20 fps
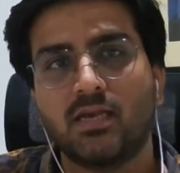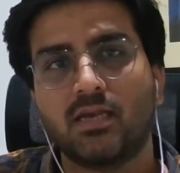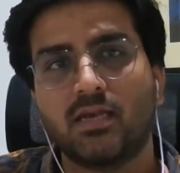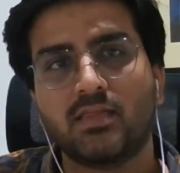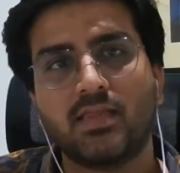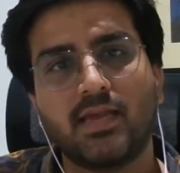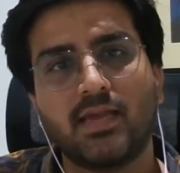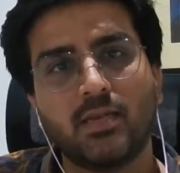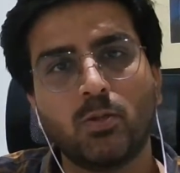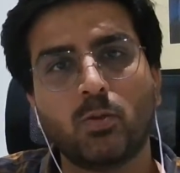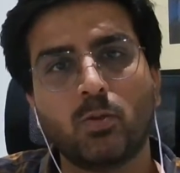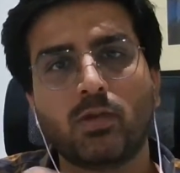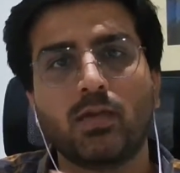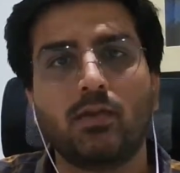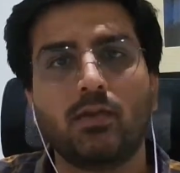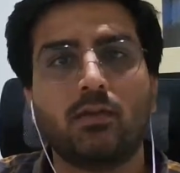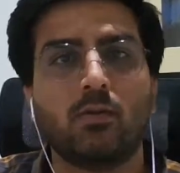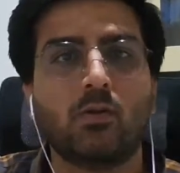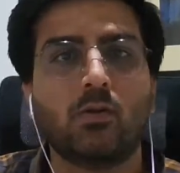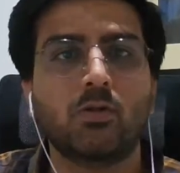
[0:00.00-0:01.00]
then you
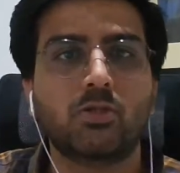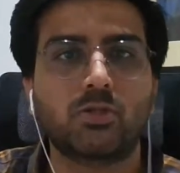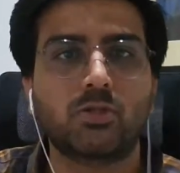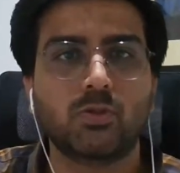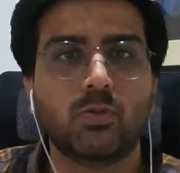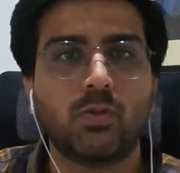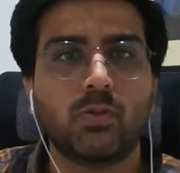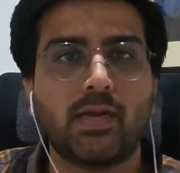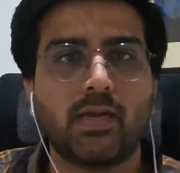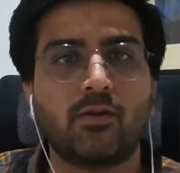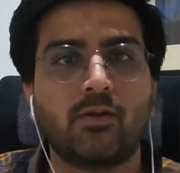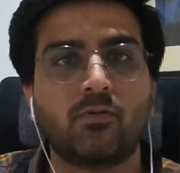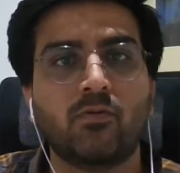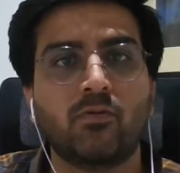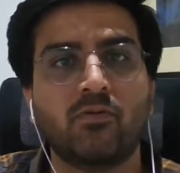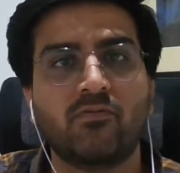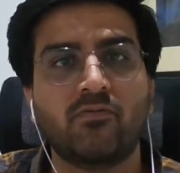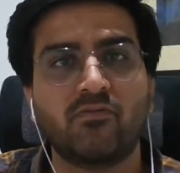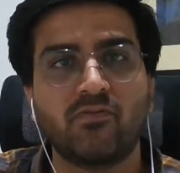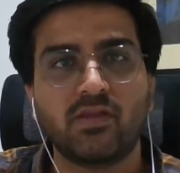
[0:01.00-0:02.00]
can also
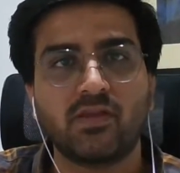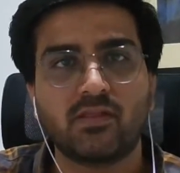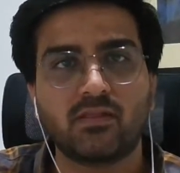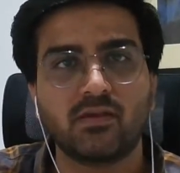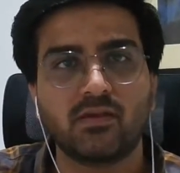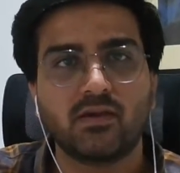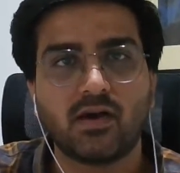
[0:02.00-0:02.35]
enroll with